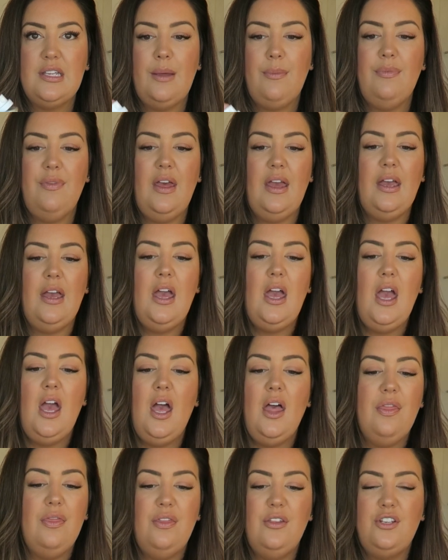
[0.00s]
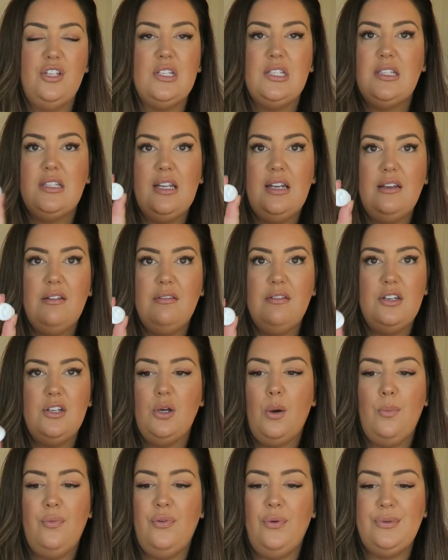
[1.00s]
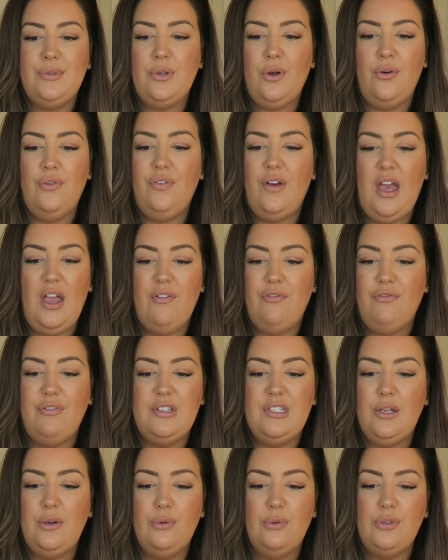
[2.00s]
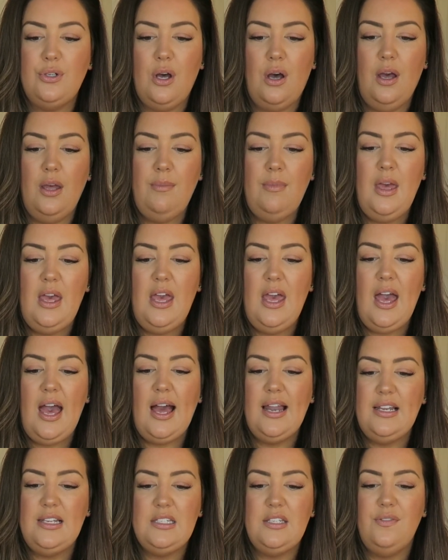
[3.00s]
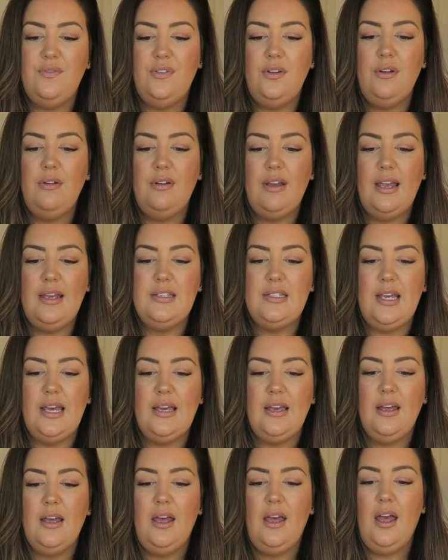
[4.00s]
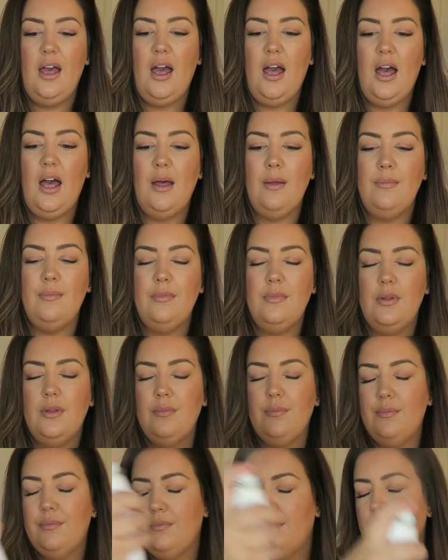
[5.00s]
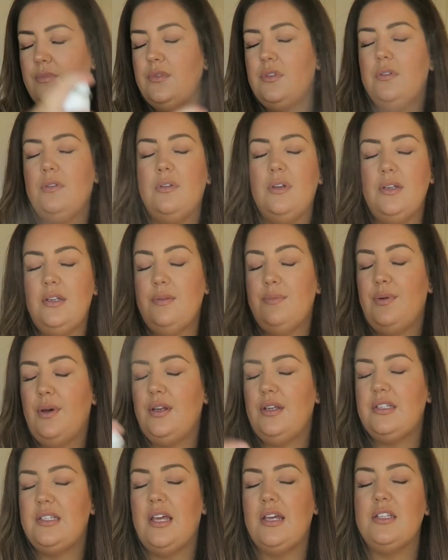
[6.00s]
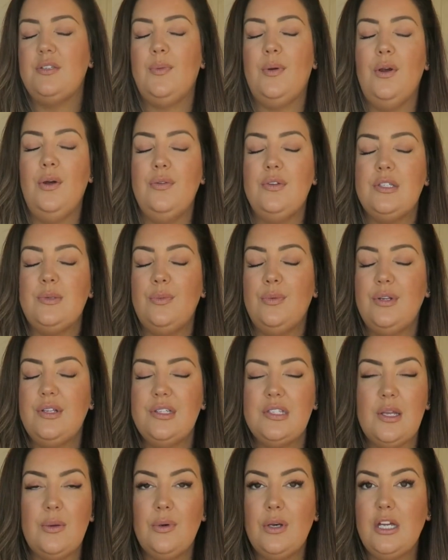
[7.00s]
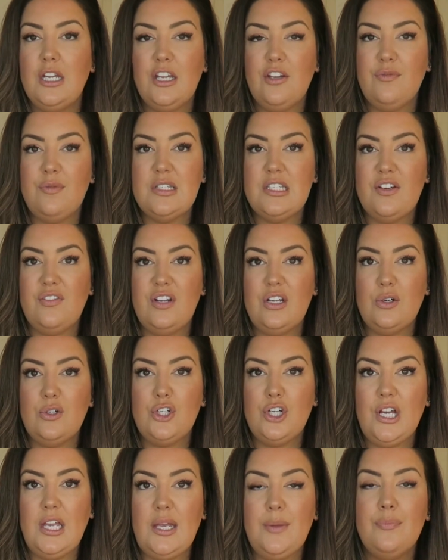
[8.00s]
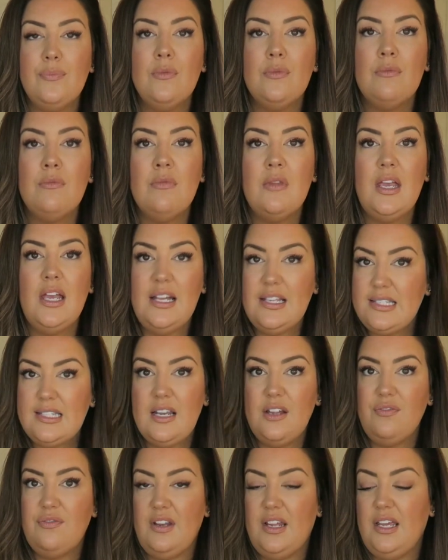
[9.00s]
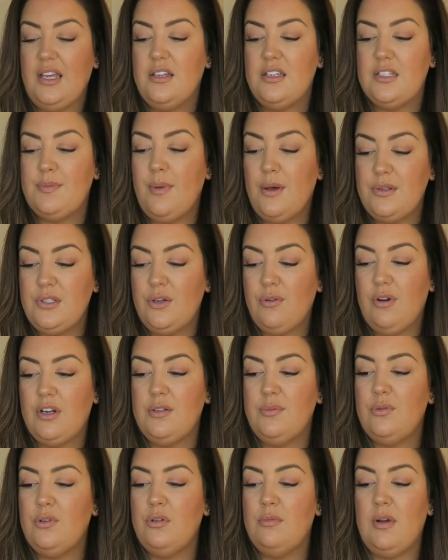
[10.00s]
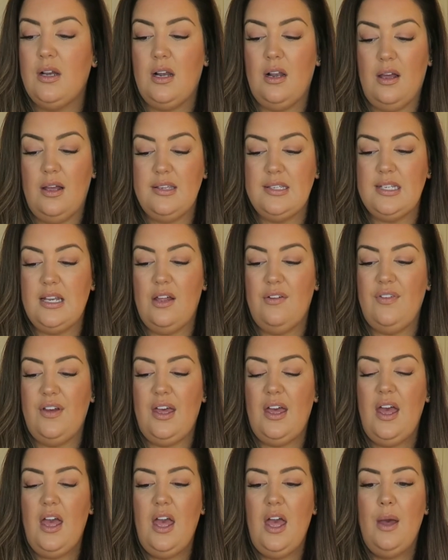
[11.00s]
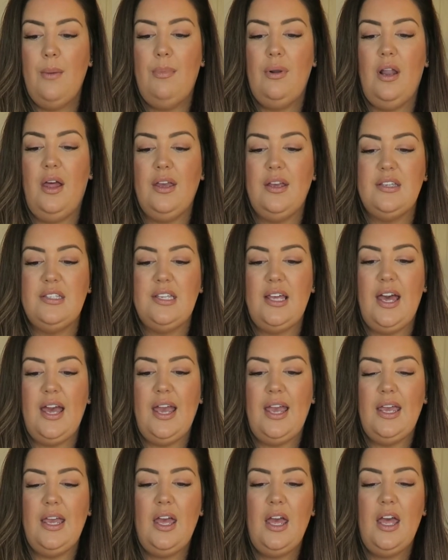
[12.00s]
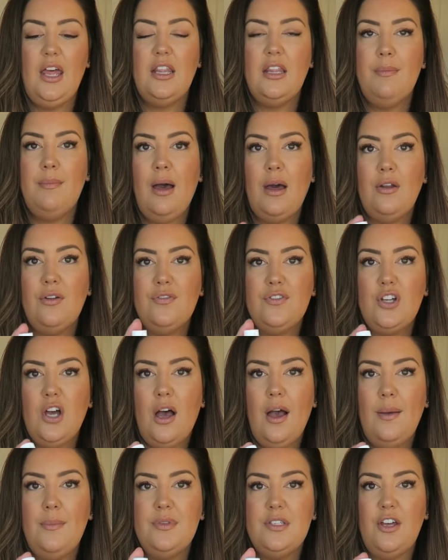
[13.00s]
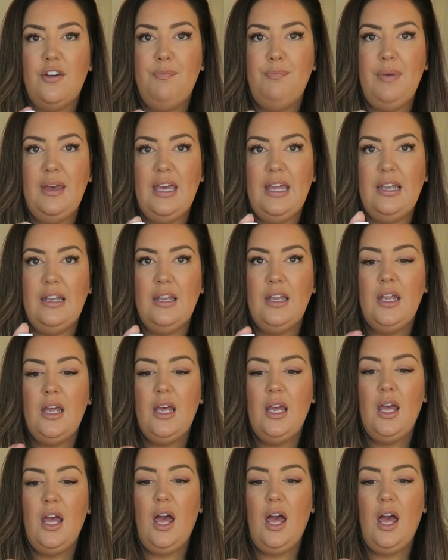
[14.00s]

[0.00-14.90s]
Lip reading: same thing. The top falls off every single time, and it's infuriating. I didn't put any setting spray on this morning, so we're gonna give myself a little treat. It's lovely, smells incredible, my clients love it. But like I say, the amount of times I've been